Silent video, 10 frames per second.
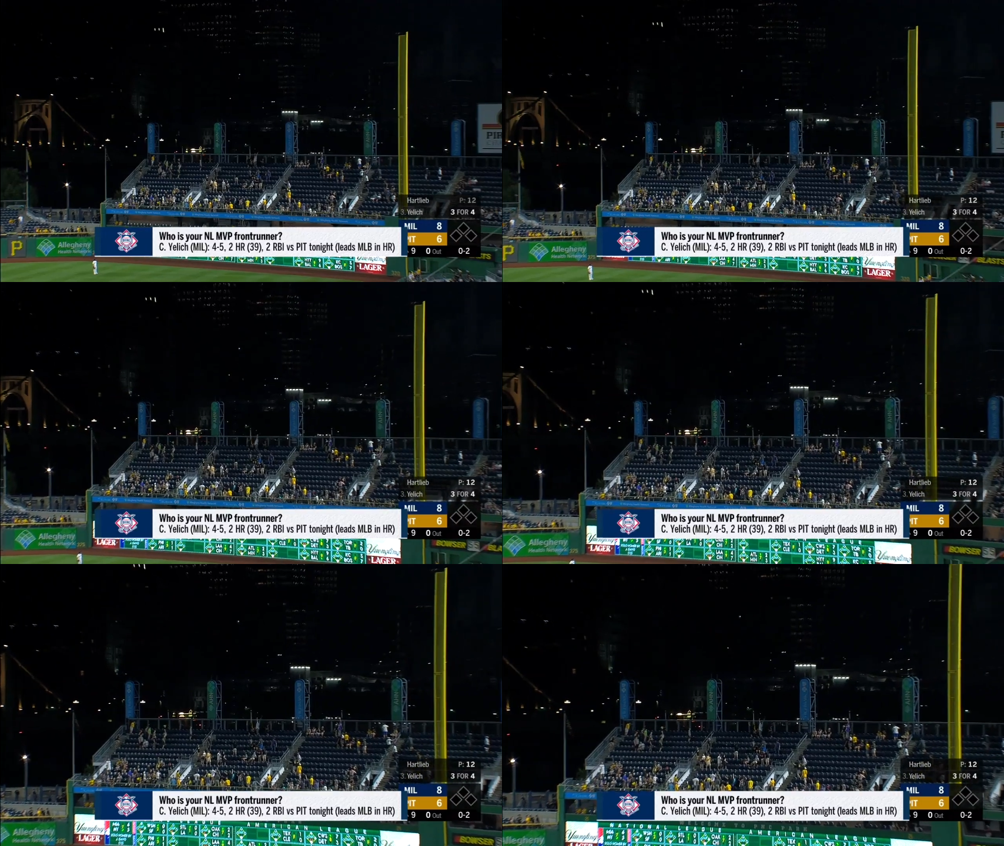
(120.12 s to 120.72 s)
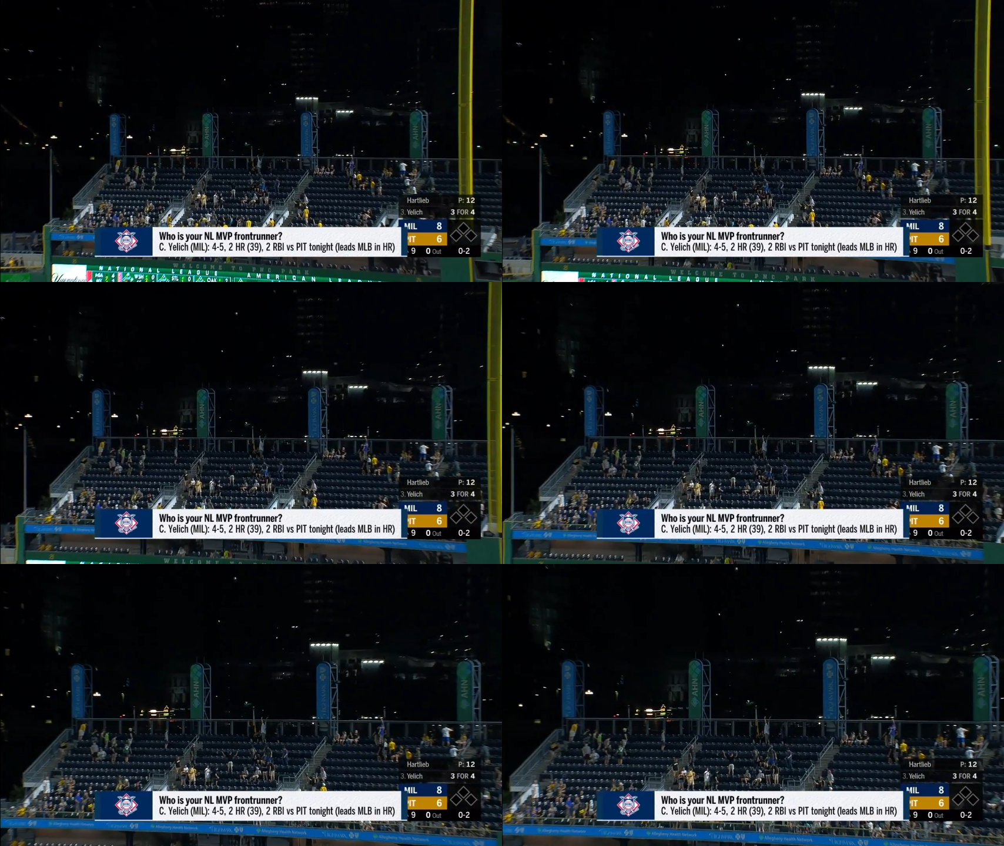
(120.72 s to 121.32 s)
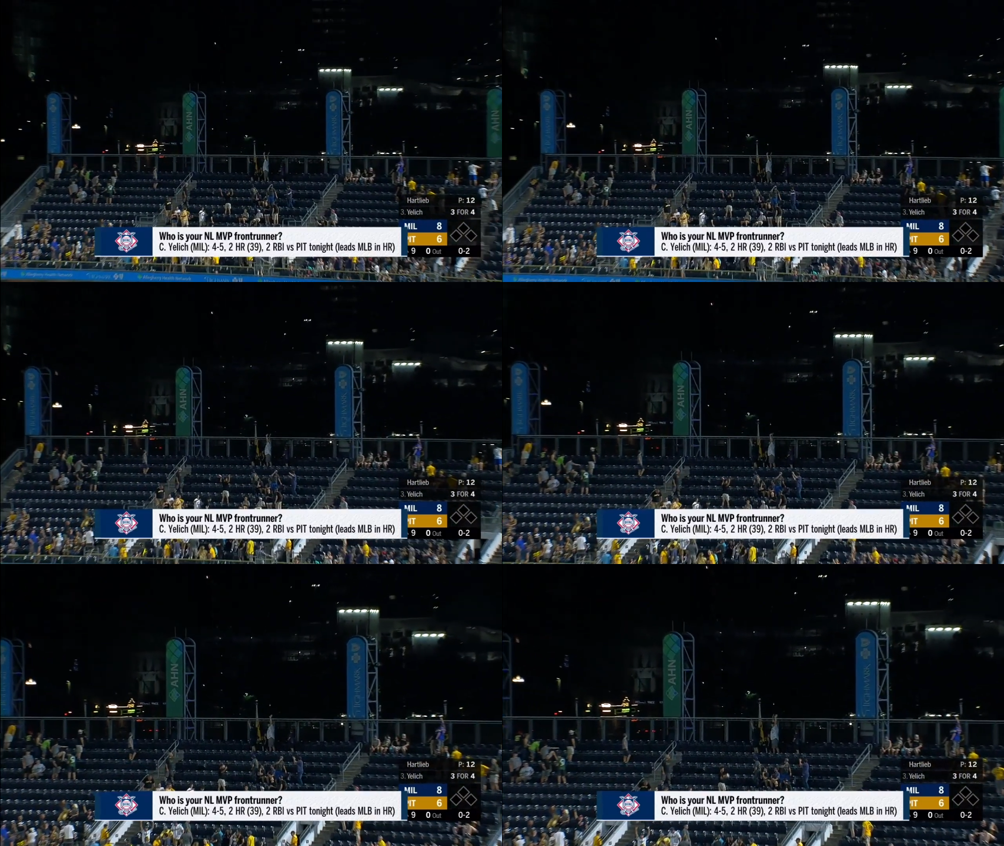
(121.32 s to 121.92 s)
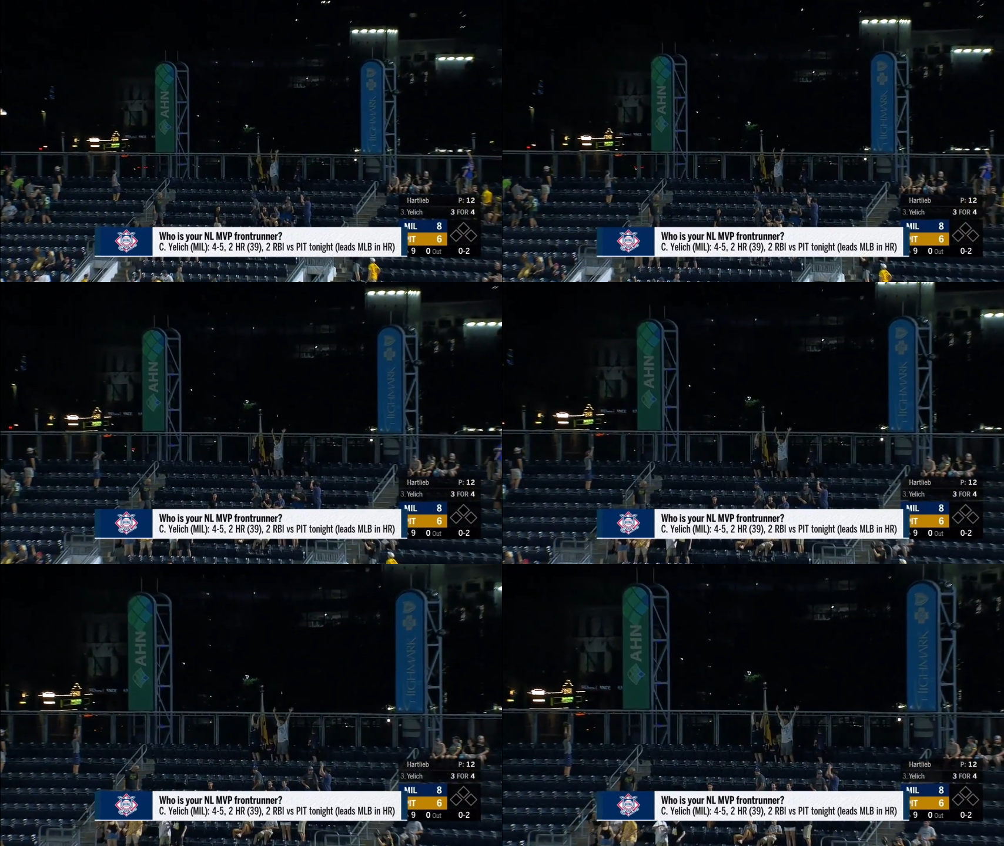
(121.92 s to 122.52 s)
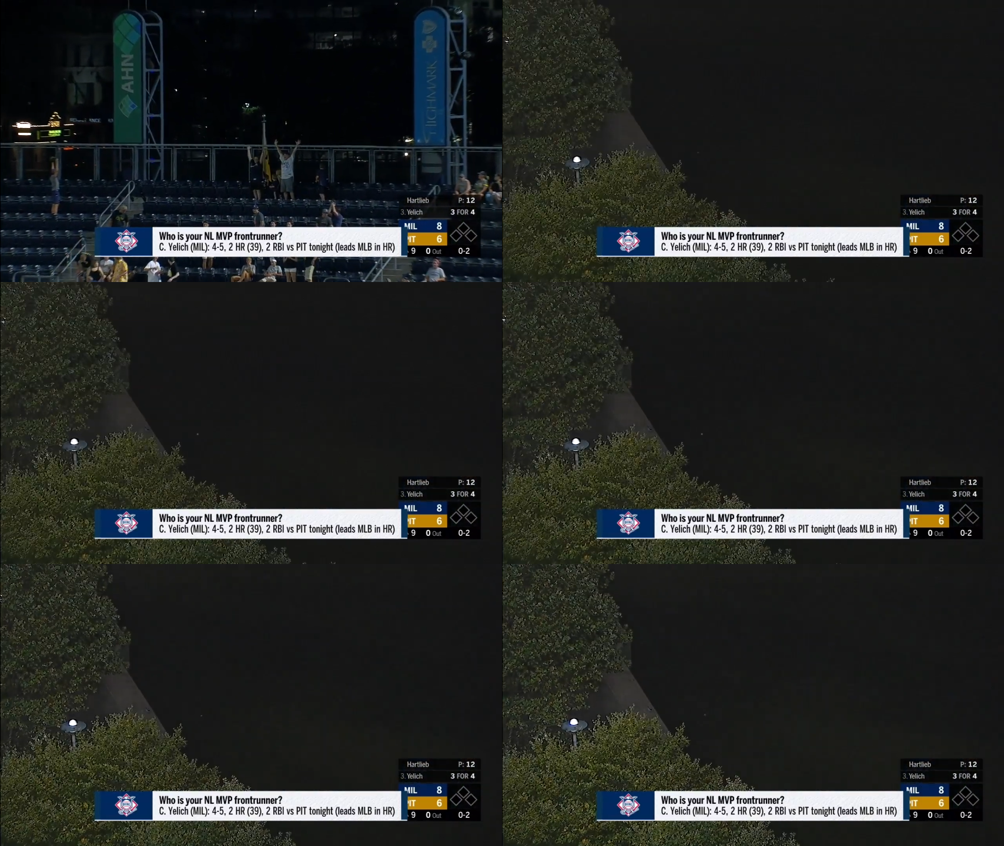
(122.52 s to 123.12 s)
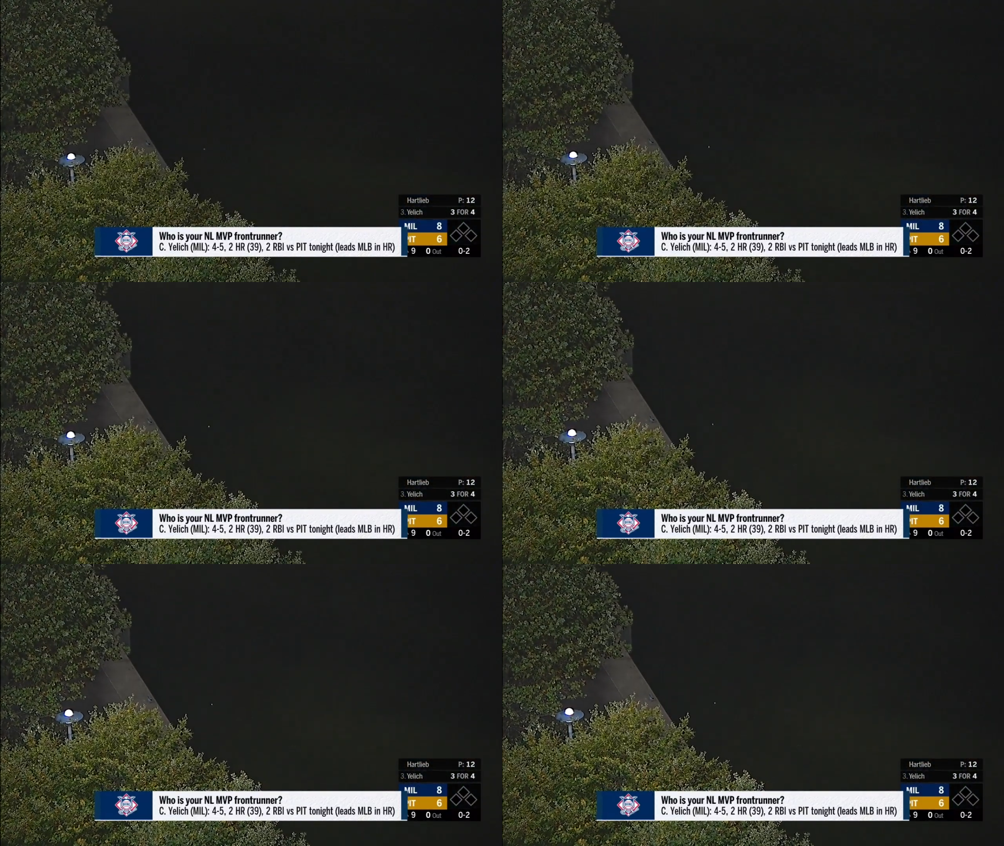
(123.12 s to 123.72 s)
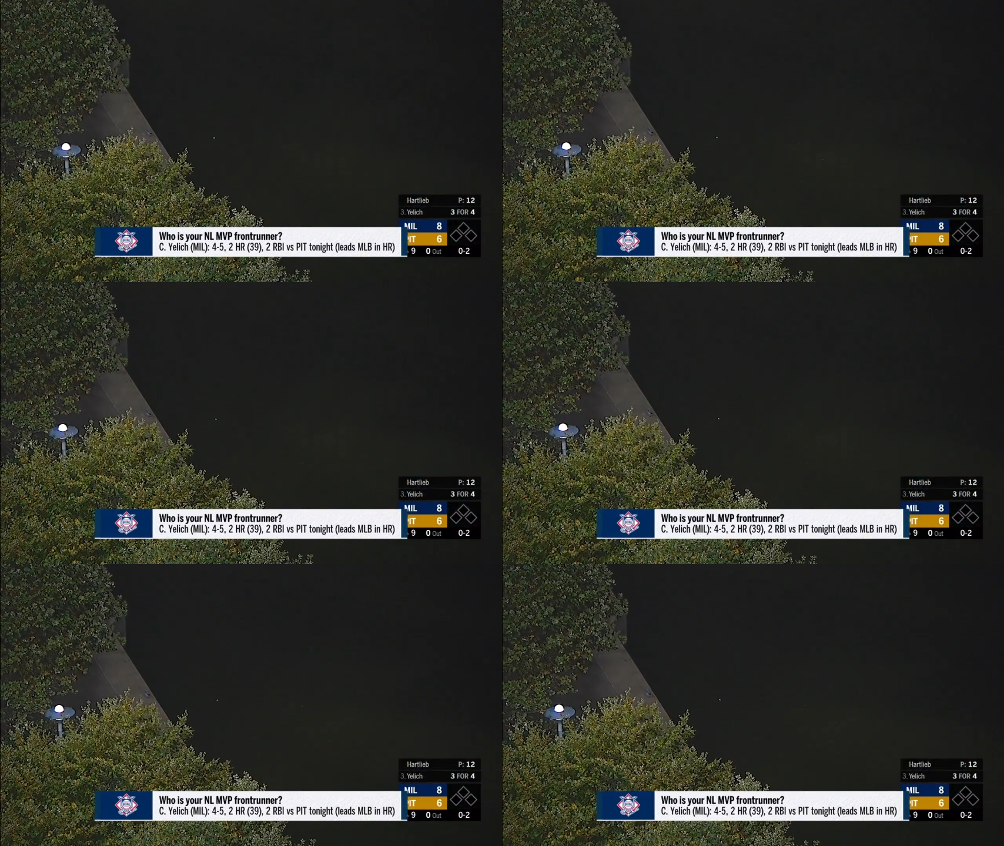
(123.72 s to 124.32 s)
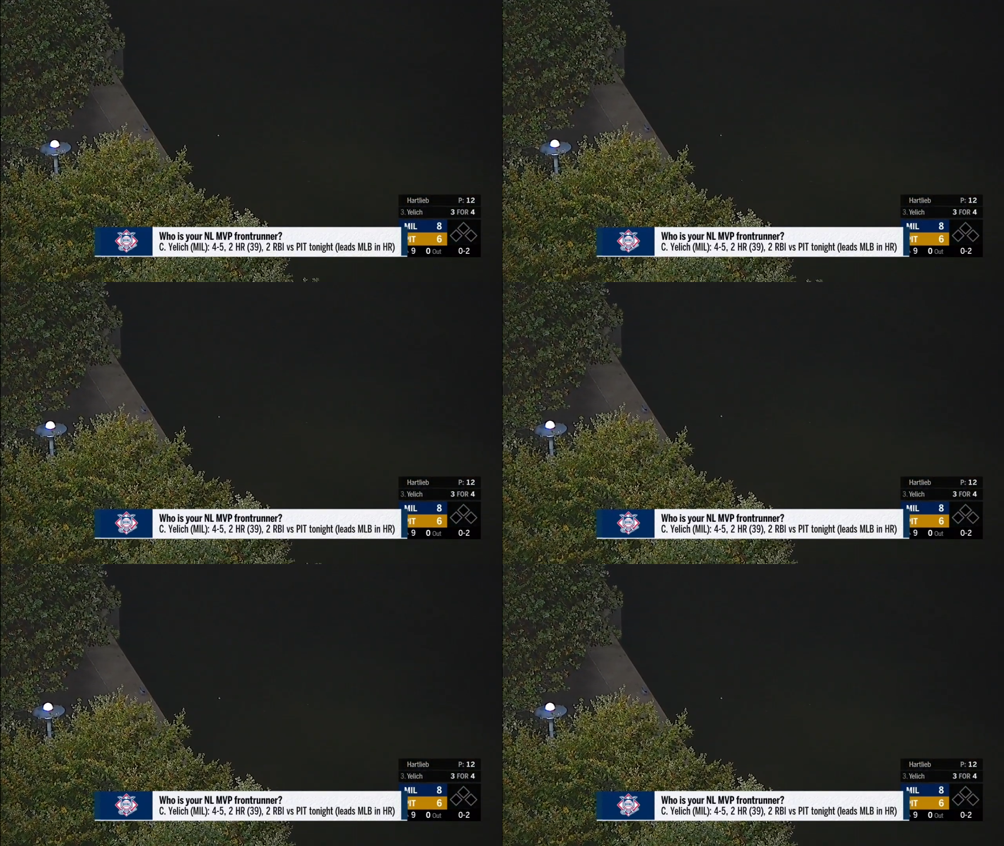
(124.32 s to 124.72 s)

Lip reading: (no speaker visible)